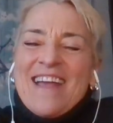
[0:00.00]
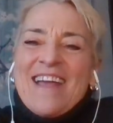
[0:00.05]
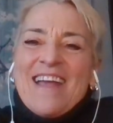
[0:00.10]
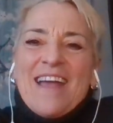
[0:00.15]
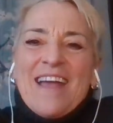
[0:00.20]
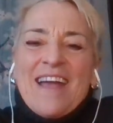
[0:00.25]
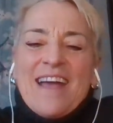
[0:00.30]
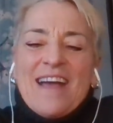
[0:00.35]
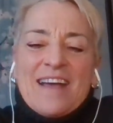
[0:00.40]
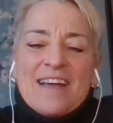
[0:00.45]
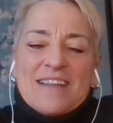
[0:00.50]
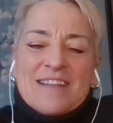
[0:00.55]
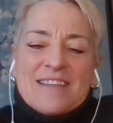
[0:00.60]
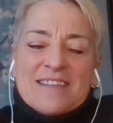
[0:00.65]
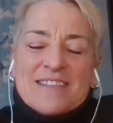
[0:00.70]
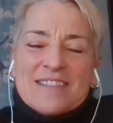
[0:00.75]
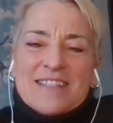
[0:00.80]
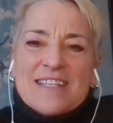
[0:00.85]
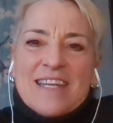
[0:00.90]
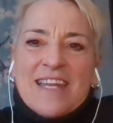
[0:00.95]

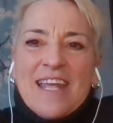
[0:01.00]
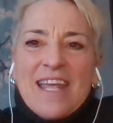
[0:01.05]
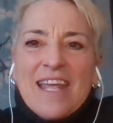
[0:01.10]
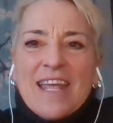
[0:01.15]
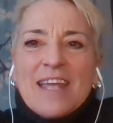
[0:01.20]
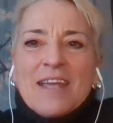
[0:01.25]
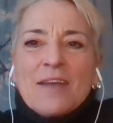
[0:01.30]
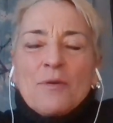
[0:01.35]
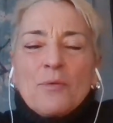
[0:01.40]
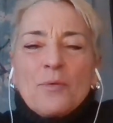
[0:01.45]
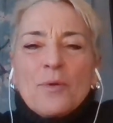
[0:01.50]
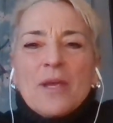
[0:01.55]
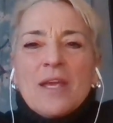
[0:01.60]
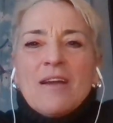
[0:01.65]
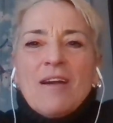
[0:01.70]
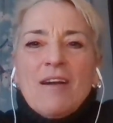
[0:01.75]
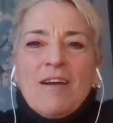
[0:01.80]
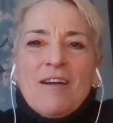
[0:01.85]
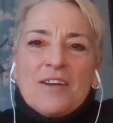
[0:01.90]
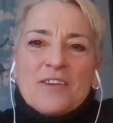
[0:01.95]
And today
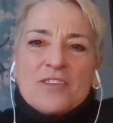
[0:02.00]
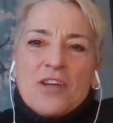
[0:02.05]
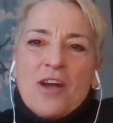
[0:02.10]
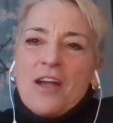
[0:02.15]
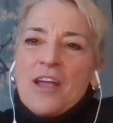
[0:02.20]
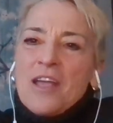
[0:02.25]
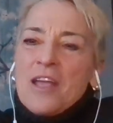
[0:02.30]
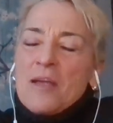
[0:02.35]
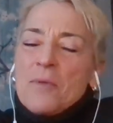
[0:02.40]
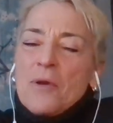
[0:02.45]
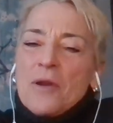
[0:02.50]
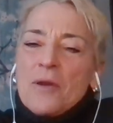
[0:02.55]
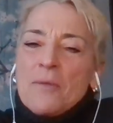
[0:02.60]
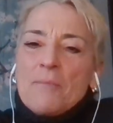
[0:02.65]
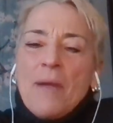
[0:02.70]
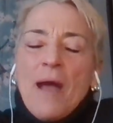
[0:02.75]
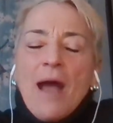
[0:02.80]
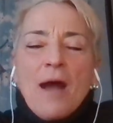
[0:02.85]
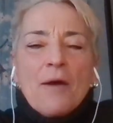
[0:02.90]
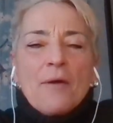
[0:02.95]
we are talking about
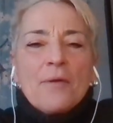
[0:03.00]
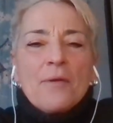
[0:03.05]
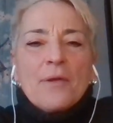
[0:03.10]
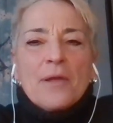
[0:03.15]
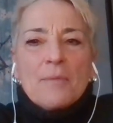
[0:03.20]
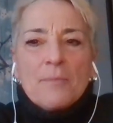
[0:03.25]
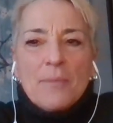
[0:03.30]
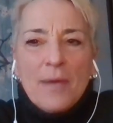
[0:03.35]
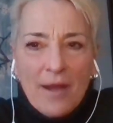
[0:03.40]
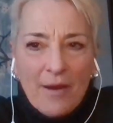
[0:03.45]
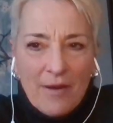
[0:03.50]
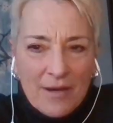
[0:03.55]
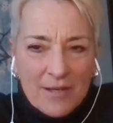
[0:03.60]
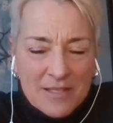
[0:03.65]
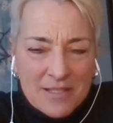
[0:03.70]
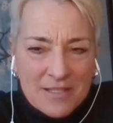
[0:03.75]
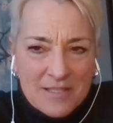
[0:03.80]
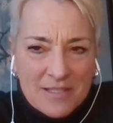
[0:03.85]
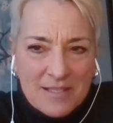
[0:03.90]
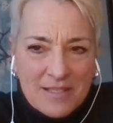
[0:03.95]
empowering
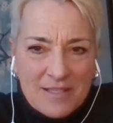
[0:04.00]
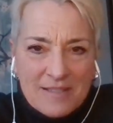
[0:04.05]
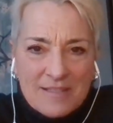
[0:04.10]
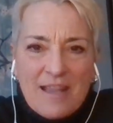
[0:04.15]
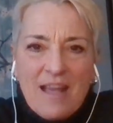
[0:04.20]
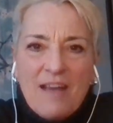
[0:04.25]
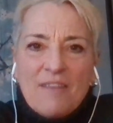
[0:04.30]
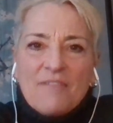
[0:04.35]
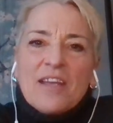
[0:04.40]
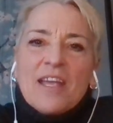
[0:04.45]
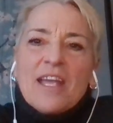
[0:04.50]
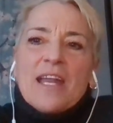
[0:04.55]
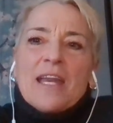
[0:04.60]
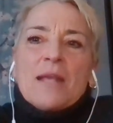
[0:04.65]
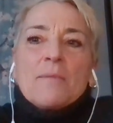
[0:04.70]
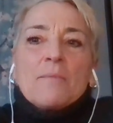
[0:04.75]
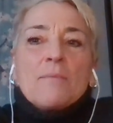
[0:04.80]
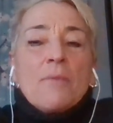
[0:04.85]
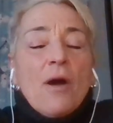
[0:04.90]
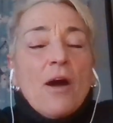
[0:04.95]
parents,
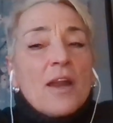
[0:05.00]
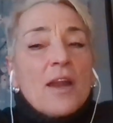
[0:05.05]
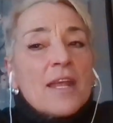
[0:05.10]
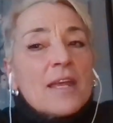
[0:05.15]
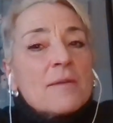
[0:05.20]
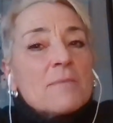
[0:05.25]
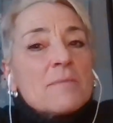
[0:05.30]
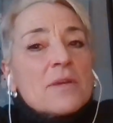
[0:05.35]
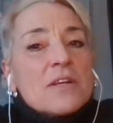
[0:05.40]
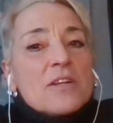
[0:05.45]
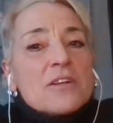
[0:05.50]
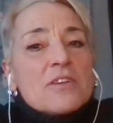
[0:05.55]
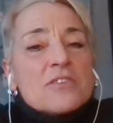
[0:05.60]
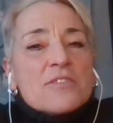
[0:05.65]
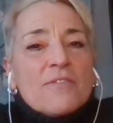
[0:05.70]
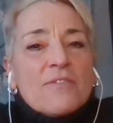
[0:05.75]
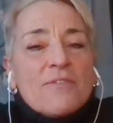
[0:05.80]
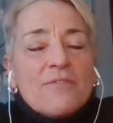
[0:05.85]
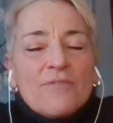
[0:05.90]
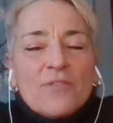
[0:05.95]
navigating body
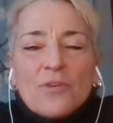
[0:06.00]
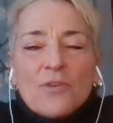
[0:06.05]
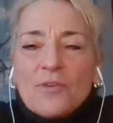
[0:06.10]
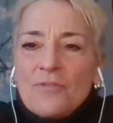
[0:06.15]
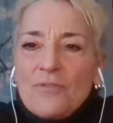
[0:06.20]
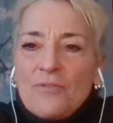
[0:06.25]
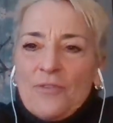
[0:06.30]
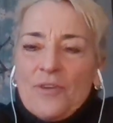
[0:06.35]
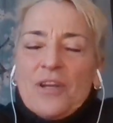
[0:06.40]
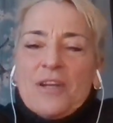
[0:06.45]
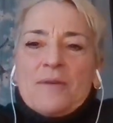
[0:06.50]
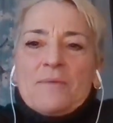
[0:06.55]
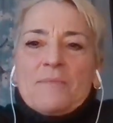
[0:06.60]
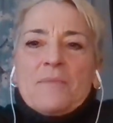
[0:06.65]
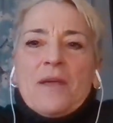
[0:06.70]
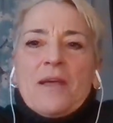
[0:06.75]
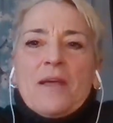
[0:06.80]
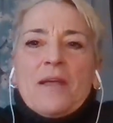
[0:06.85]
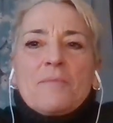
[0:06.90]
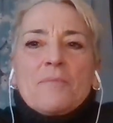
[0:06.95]
image, food
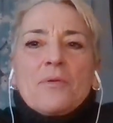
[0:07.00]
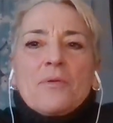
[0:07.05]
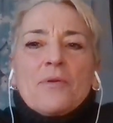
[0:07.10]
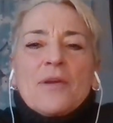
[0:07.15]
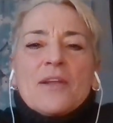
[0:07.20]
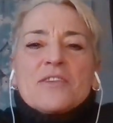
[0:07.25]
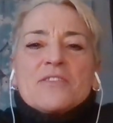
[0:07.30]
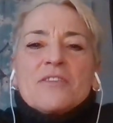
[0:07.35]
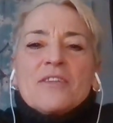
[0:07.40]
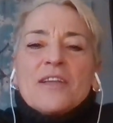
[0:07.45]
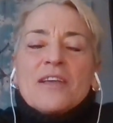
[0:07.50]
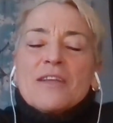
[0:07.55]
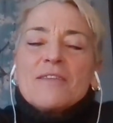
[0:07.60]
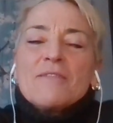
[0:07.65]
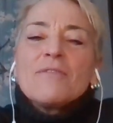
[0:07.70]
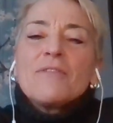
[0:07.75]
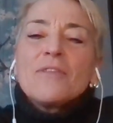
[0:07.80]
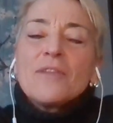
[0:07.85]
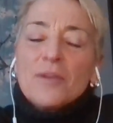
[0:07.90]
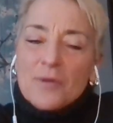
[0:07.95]
freedom and parental
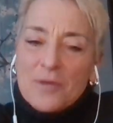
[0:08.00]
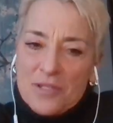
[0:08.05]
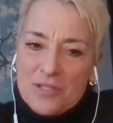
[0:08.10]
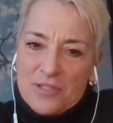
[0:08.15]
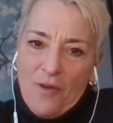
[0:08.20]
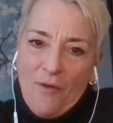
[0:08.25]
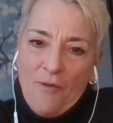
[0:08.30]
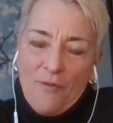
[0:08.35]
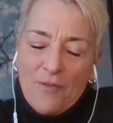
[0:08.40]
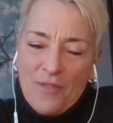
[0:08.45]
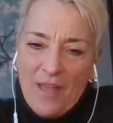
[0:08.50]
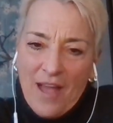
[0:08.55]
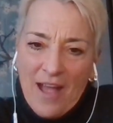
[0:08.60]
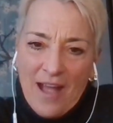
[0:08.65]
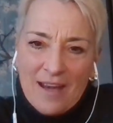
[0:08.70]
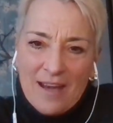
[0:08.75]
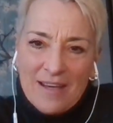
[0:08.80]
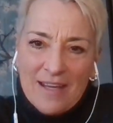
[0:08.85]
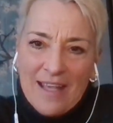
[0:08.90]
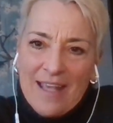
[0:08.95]
influence over
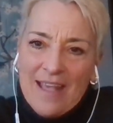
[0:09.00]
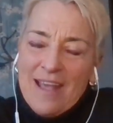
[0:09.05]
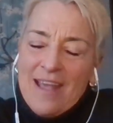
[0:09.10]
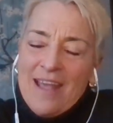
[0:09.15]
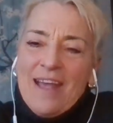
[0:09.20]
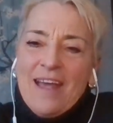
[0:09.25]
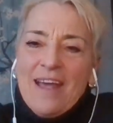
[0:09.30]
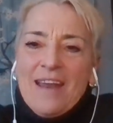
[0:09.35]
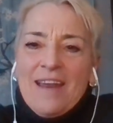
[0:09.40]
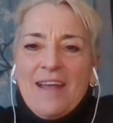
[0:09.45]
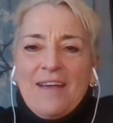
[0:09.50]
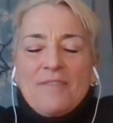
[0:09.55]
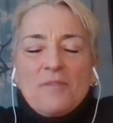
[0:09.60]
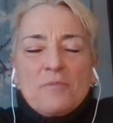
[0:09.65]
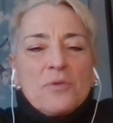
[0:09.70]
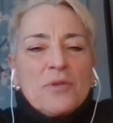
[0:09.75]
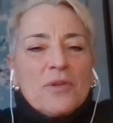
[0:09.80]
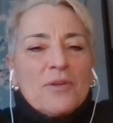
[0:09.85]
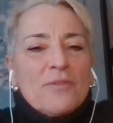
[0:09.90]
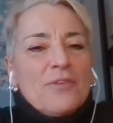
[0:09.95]
that. And I have a
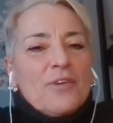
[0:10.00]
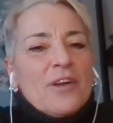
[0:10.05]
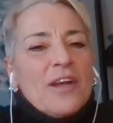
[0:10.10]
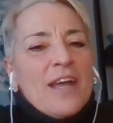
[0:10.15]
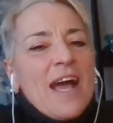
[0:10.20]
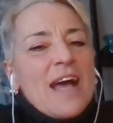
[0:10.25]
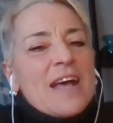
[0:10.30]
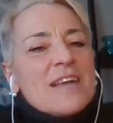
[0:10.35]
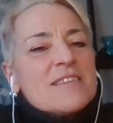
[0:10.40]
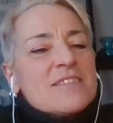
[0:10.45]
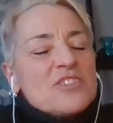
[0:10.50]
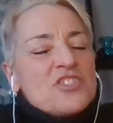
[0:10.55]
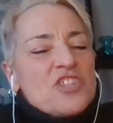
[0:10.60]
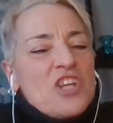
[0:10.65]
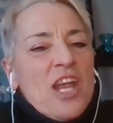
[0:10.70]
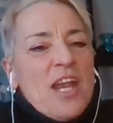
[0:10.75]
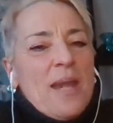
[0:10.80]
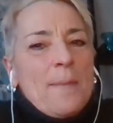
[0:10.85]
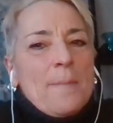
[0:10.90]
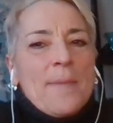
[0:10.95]
beautiful guest,
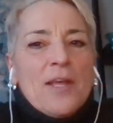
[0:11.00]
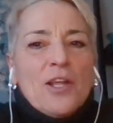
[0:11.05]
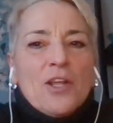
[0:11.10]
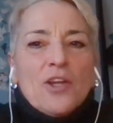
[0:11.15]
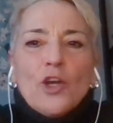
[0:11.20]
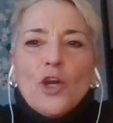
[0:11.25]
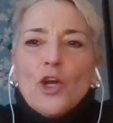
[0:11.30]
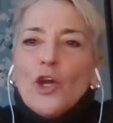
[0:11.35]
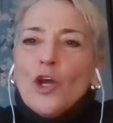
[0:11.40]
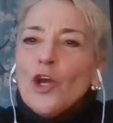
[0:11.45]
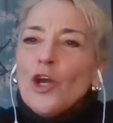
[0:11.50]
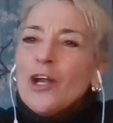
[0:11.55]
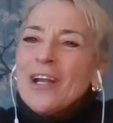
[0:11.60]
Jane Pilger,